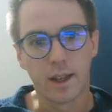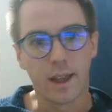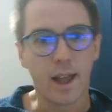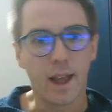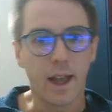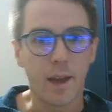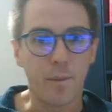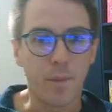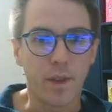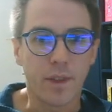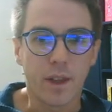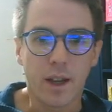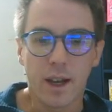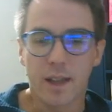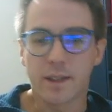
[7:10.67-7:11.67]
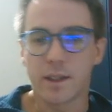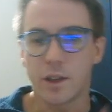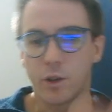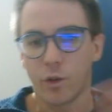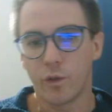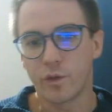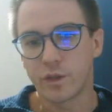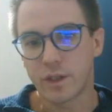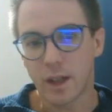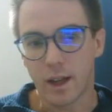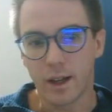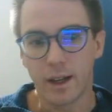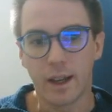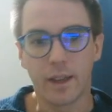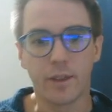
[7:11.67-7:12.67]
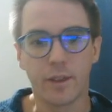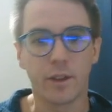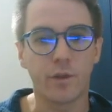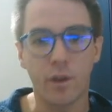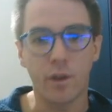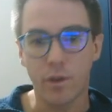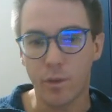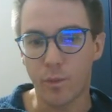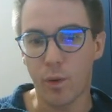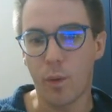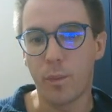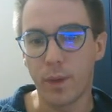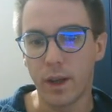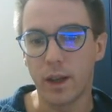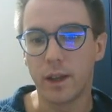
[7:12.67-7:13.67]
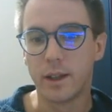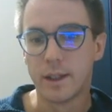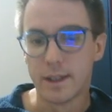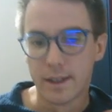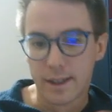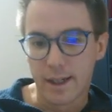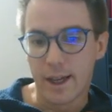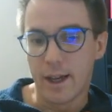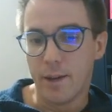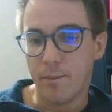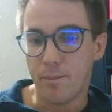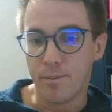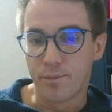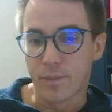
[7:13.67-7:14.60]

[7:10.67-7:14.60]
and the classic Golf styling is very popular, and